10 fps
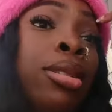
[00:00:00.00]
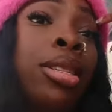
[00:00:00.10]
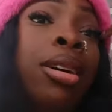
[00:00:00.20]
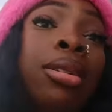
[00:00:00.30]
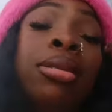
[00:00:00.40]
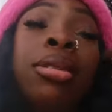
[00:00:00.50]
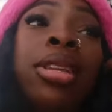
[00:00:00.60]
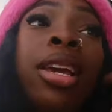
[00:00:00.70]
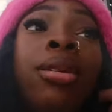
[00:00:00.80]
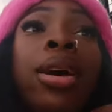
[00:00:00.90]
So
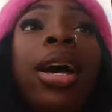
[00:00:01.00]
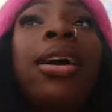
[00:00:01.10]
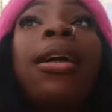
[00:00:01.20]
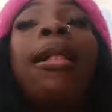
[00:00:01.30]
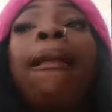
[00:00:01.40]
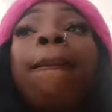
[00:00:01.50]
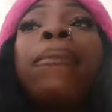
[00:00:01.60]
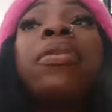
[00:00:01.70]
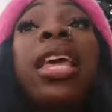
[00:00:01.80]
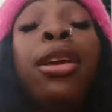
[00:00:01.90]
thank you guys,
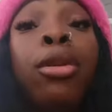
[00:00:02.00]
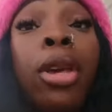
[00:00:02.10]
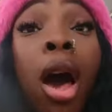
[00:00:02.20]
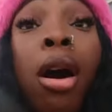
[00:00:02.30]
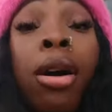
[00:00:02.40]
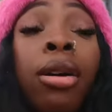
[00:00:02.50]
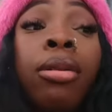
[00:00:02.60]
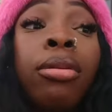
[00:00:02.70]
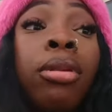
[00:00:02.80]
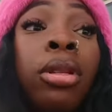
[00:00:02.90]
Thank you
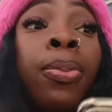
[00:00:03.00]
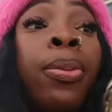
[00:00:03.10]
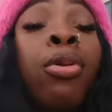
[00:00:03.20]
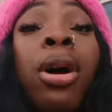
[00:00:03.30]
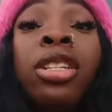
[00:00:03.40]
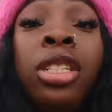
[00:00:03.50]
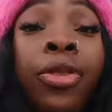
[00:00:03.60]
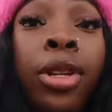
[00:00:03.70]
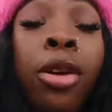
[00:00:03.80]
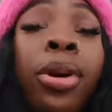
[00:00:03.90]
y'all, the people watching
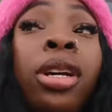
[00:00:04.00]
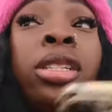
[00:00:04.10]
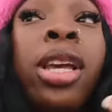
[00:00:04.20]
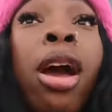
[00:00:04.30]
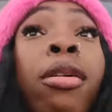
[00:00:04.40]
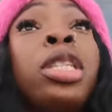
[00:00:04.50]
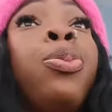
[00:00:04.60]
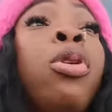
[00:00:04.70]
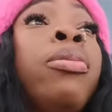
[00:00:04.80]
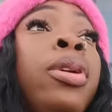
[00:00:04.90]
this video because y'all are
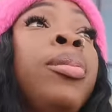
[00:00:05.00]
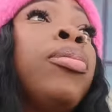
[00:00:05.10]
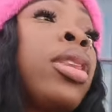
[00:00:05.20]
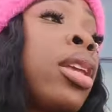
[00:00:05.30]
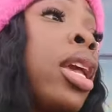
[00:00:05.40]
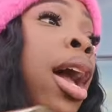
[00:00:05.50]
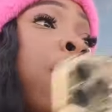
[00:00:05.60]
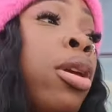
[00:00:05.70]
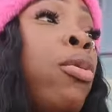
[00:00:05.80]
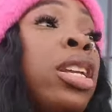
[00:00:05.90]
supporting me.
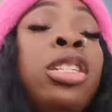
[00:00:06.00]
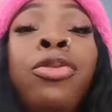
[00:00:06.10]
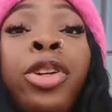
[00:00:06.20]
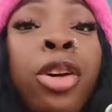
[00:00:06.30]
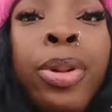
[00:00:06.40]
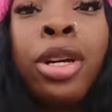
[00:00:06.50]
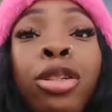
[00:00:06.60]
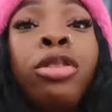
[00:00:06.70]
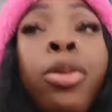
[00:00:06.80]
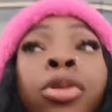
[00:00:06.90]
I know you watching this video
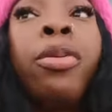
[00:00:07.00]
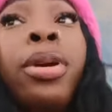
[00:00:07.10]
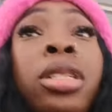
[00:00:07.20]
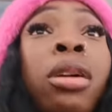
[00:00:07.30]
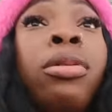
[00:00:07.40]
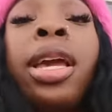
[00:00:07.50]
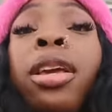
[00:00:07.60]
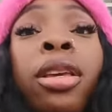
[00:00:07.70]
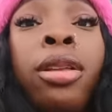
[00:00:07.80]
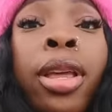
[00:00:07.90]
because you support me. So
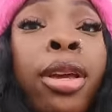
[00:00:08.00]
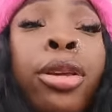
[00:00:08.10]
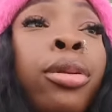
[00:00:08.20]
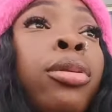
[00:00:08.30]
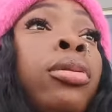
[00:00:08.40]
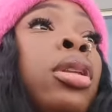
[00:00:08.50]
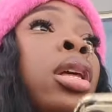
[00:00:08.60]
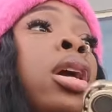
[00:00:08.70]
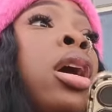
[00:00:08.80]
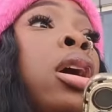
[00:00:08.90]
thank you, thank you.
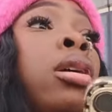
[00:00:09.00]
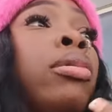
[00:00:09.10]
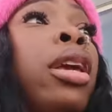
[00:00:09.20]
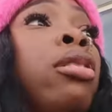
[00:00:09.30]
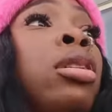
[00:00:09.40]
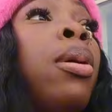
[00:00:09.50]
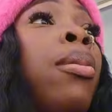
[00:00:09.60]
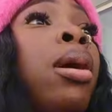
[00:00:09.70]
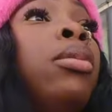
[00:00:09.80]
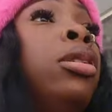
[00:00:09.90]
Um, thank my
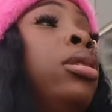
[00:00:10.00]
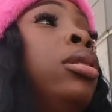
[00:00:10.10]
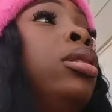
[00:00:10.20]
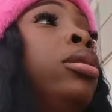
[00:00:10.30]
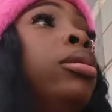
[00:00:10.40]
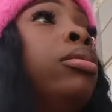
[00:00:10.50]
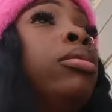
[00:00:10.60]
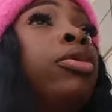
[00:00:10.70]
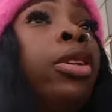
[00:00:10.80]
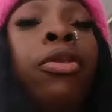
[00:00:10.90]
mama
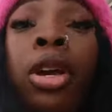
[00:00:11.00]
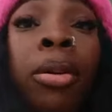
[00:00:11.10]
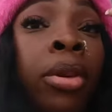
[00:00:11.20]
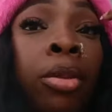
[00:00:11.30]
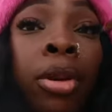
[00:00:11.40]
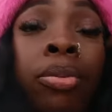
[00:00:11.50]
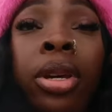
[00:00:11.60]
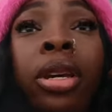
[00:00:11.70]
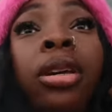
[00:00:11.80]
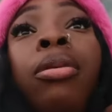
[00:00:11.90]
um, for even coming with
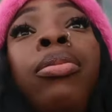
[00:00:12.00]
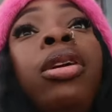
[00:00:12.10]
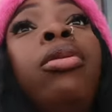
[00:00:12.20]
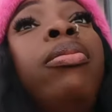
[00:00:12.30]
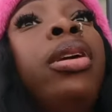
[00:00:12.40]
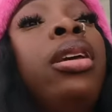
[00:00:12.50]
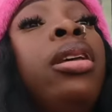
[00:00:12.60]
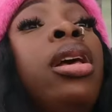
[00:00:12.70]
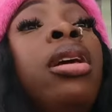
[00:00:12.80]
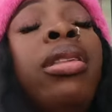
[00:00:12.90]
me and being with me.
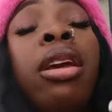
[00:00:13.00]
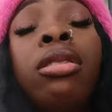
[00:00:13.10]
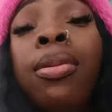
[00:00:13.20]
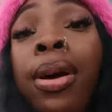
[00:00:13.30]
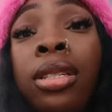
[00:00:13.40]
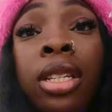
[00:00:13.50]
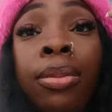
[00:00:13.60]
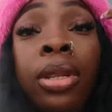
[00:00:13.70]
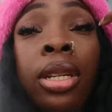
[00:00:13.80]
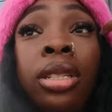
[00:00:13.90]
Thank you to my
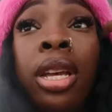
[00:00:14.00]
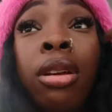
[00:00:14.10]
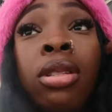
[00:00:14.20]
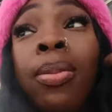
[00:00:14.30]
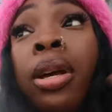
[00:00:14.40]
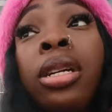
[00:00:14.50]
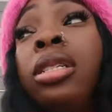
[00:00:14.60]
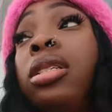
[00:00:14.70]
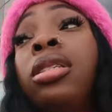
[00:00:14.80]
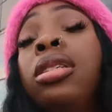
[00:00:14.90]
siblings. Thank you to my
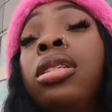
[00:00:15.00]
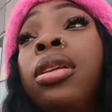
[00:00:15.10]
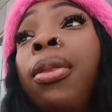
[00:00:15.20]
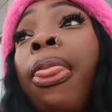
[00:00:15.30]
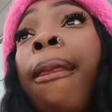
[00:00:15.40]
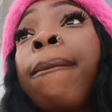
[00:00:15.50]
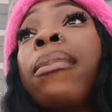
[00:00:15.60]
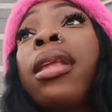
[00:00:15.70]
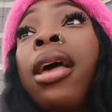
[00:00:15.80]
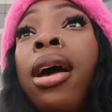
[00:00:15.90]
cousins.
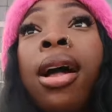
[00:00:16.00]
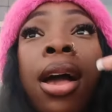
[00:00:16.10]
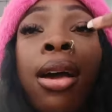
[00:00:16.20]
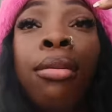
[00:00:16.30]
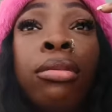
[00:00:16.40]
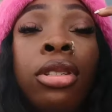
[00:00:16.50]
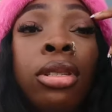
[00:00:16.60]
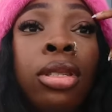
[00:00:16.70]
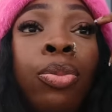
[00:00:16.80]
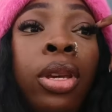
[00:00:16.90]
I'm
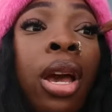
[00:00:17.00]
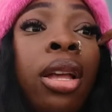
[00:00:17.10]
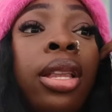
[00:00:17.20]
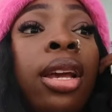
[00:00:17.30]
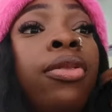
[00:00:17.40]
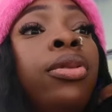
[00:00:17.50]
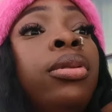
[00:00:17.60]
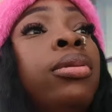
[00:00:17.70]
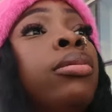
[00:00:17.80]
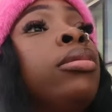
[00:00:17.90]
just beyond
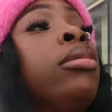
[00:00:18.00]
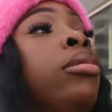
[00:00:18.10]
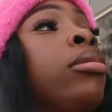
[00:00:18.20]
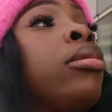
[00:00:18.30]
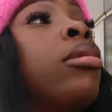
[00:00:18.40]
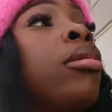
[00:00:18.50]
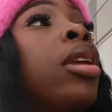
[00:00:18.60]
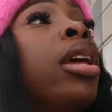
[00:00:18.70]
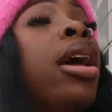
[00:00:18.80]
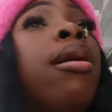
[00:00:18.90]
thankful.
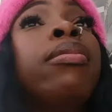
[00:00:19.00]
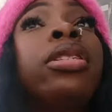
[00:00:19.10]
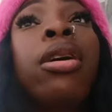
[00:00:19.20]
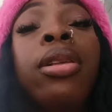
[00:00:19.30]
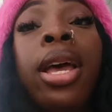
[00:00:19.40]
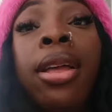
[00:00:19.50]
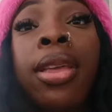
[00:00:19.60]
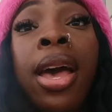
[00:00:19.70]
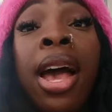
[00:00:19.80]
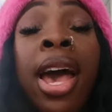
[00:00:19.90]
And I'm so glad
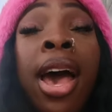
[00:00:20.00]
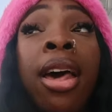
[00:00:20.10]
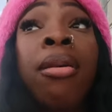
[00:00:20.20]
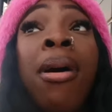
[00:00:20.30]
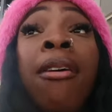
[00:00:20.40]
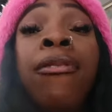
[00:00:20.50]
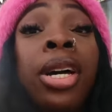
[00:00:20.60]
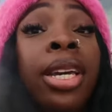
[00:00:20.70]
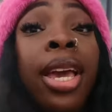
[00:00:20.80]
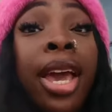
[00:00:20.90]
that I got out of my
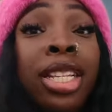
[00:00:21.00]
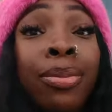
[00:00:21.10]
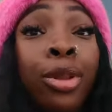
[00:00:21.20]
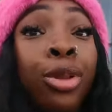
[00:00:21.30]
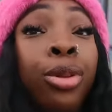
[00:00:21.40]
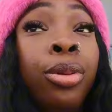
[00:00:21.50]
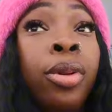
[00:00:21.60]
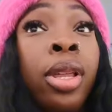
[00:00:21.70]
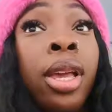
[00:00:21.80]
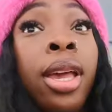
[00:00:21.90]
funky ass mood
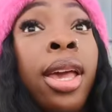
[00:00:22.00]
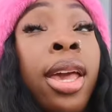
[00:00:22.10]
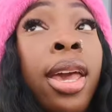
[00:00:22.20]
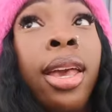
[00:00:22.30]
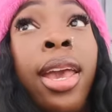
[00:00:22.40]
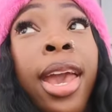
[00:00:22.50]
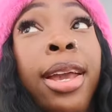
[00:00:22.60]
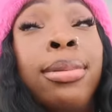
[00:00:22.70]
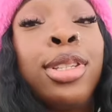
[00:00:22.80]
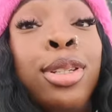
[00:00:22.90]
and
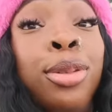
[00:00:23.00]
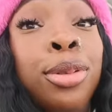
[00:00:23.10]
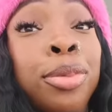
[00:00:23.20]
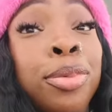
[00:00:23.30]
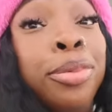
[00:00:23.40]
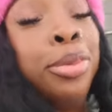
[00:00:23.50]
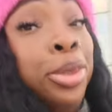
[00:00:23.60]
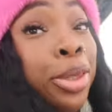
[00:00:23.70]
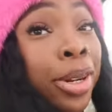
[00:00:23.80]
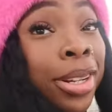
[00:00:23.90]
came to
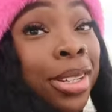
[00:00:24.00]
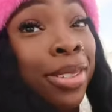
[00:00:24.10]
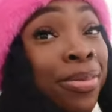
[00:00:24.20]
New York.